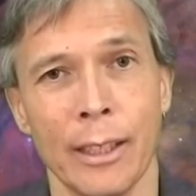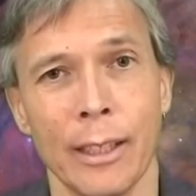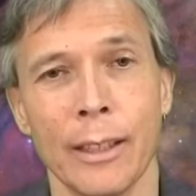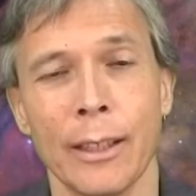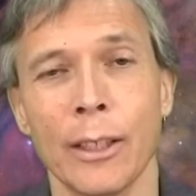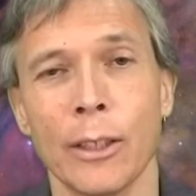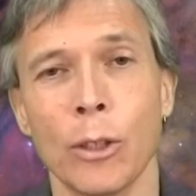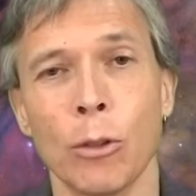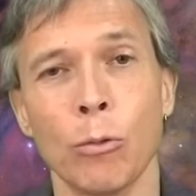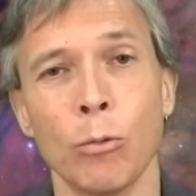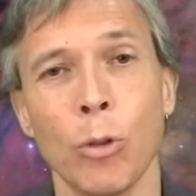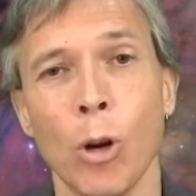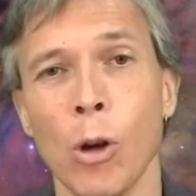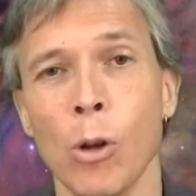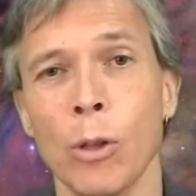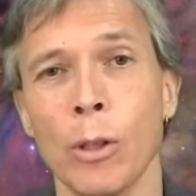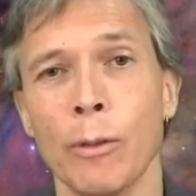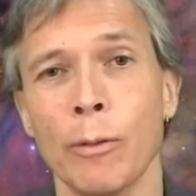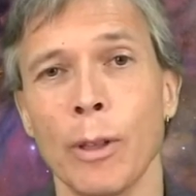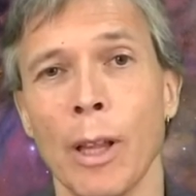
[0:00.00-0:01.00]
that the
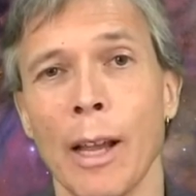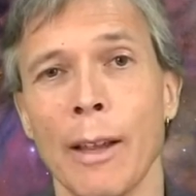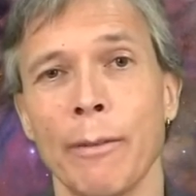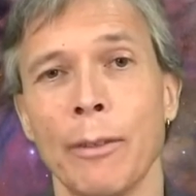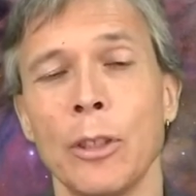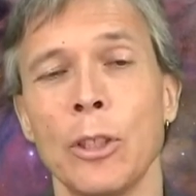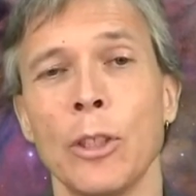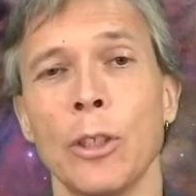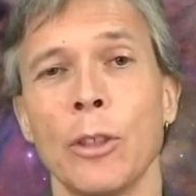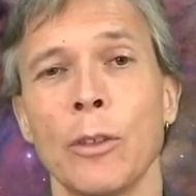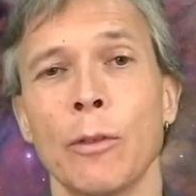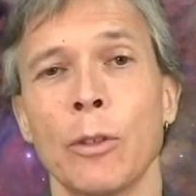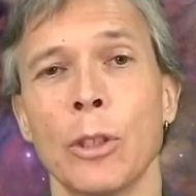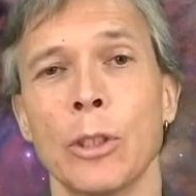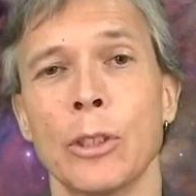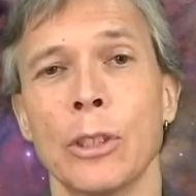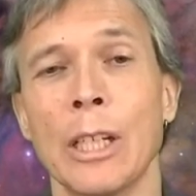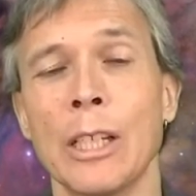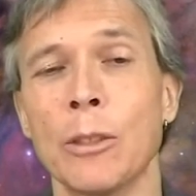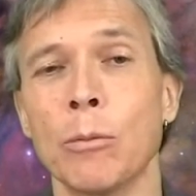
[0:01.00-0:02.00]
role of life in the
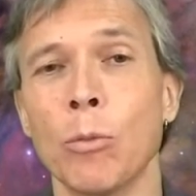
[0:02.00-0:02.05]
universe is